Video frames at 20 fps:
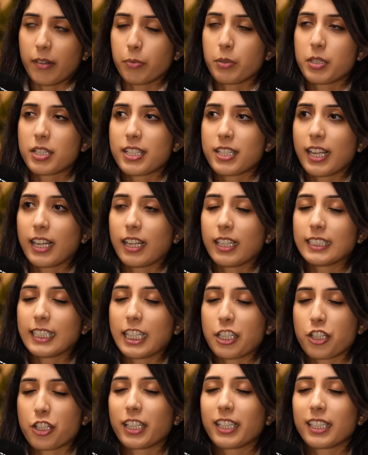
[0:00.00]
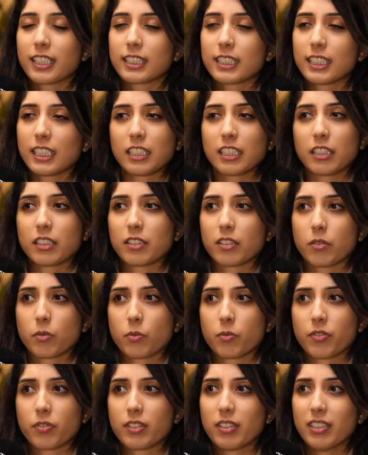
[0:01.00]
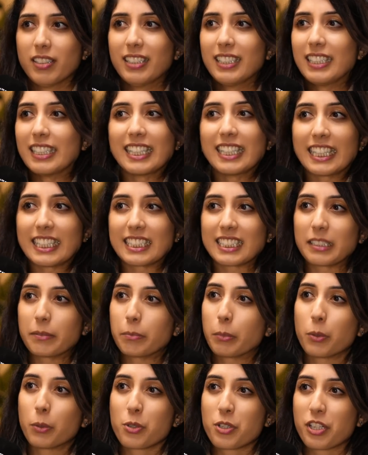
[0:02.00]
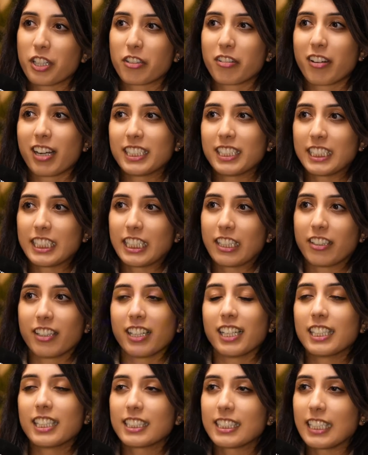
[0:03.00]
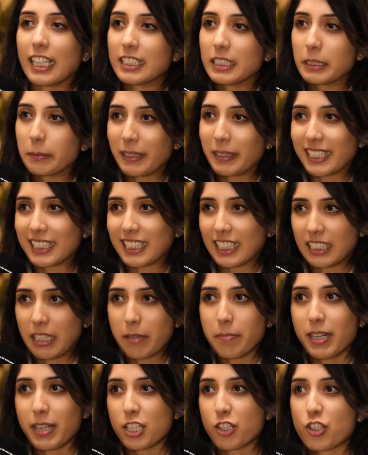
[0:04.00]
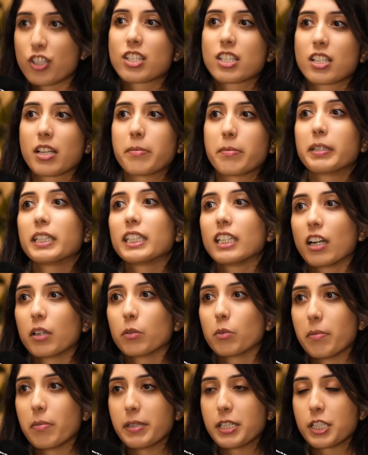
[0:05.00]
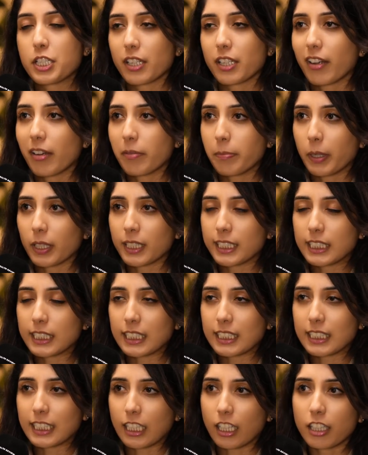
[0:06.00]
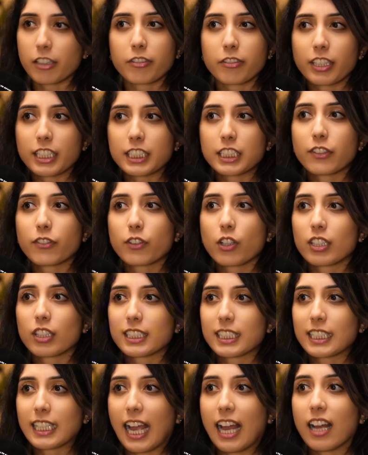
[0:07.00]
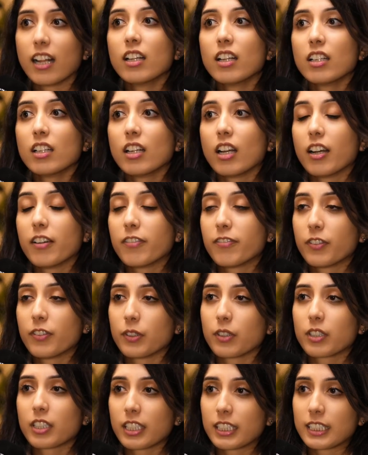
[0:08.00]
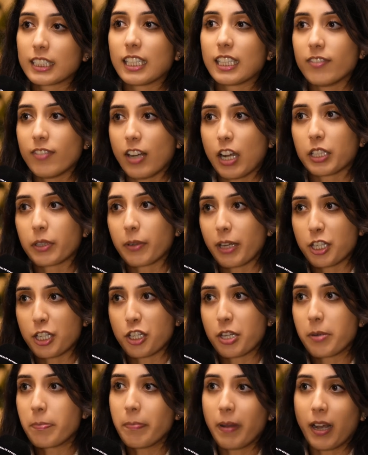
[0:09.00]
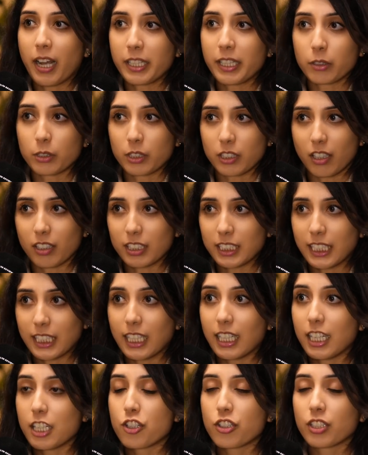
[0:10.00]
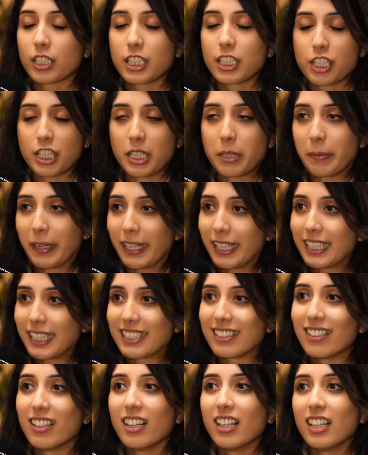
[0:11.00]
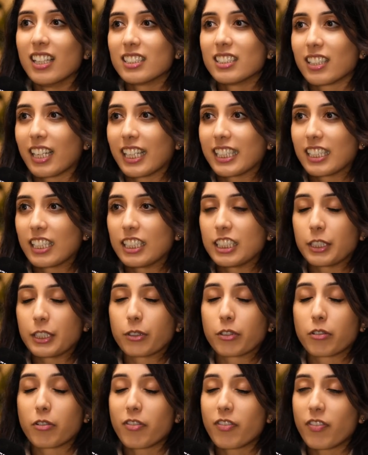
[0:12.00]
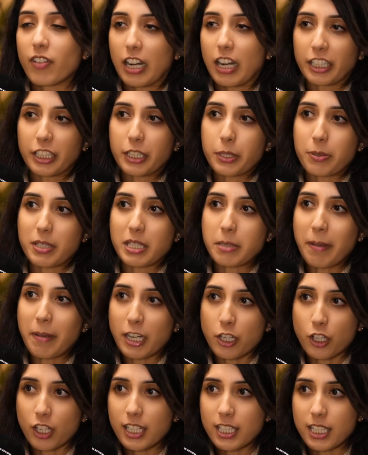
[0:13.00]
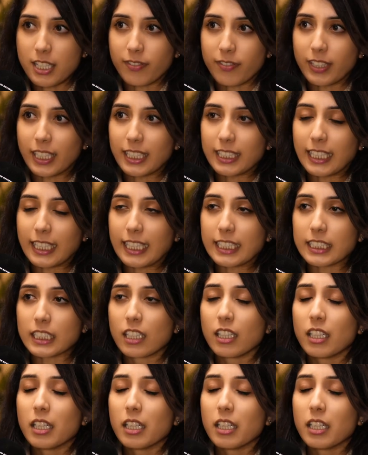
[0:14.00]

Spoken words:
would say it's actually considered the least important criteria in a sense, because as I mentioned, so many young women do have polycystic ovaries. You've got to get a good evaluation by your doctor. A good GP can diagnose you or refer you to a specialist if they need.